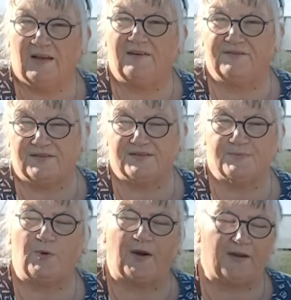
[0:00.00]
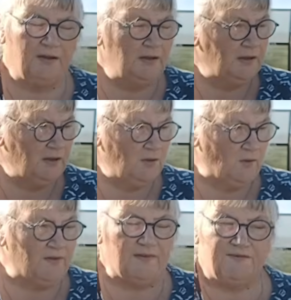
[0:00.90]
after spring,
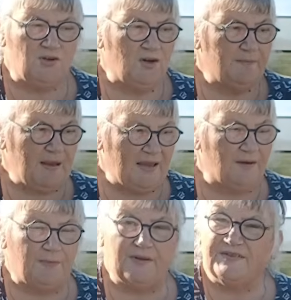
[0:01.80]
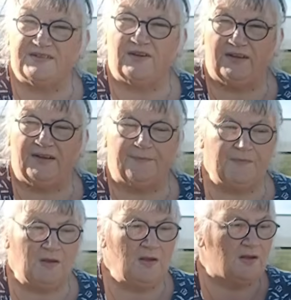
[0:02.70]
and they've died back a bit. So yeah,
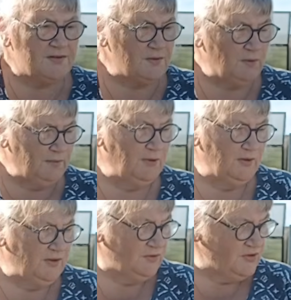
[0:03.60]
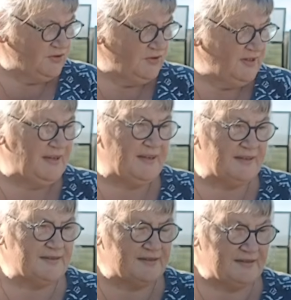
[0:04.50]
so what I'm going on to
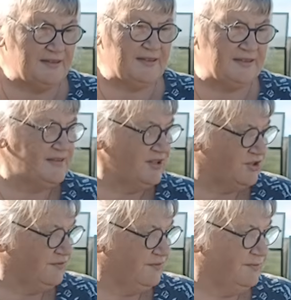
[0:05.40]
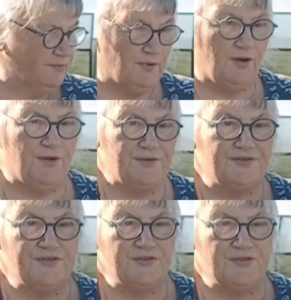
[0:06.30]
next is the next section from the
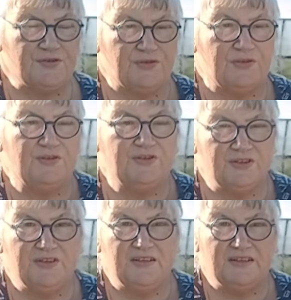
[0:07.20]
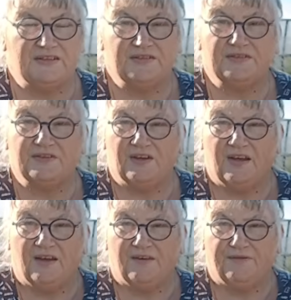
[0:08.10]
rose through to the next
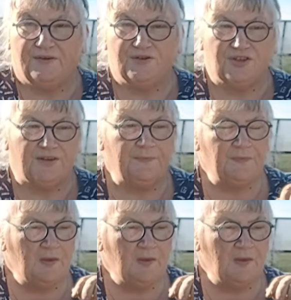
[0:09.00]
fuchsia,